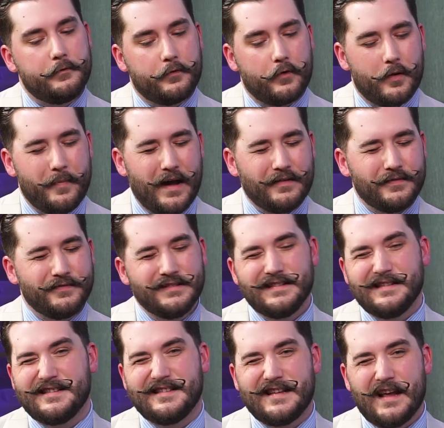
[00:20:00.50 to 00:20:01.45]
for about
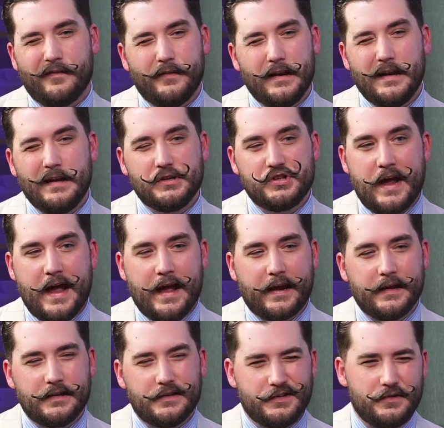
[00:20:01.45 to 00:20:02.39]
70
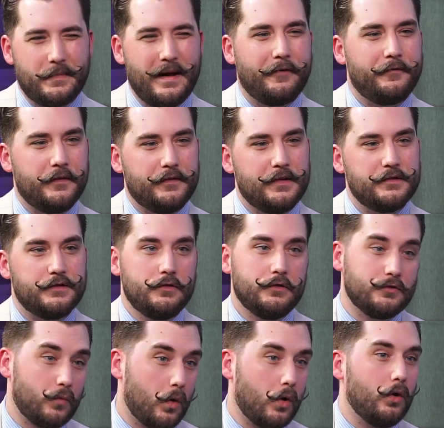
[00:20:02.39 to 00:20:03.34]
jackets to about 50
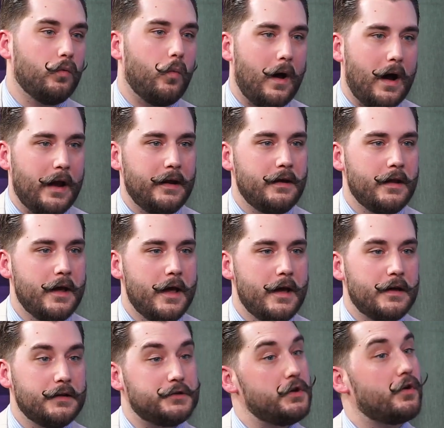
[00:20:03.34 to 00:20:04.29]
suits worldwide.
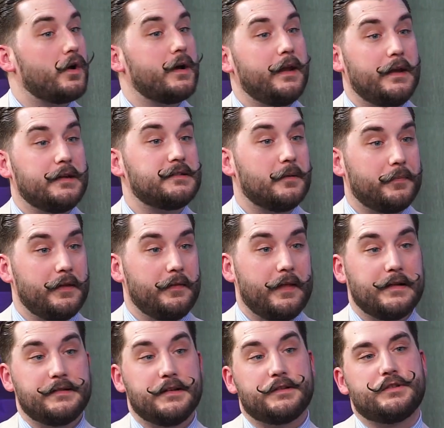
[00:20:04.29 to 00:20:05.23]
So you are getting something
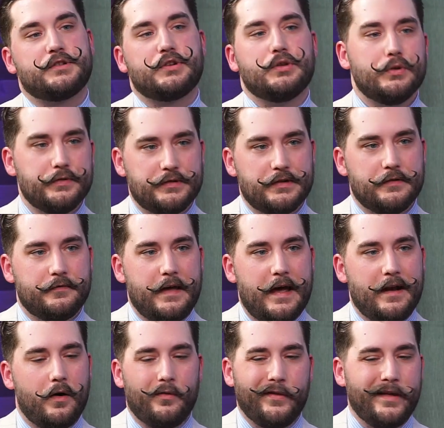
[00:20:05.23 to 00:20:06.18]
that's exclusive
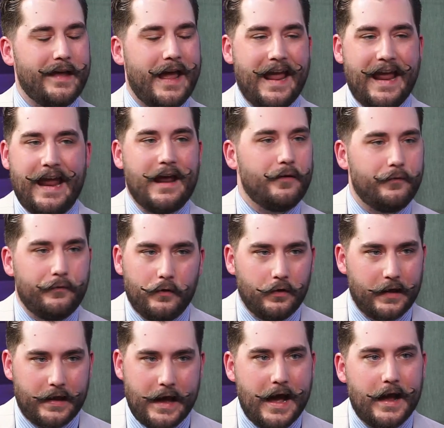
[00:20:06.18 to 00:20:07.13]
that only a
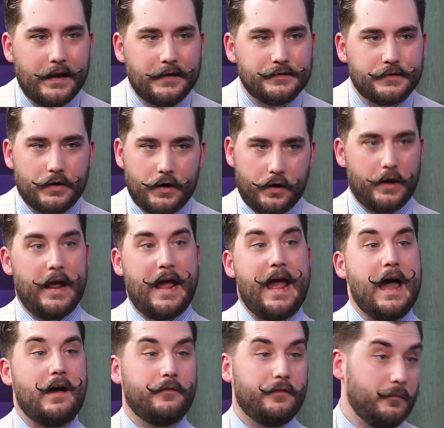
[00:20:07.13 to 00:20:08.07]
handful of guys are going to
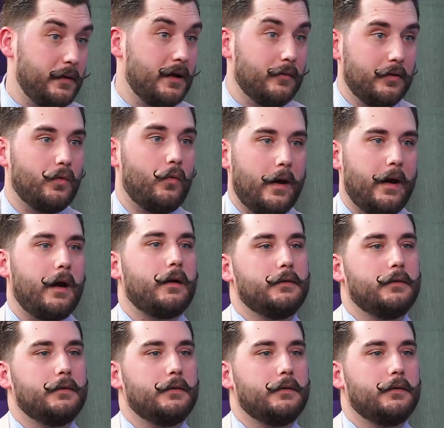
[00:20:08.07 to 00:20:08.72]
have and be able to wear.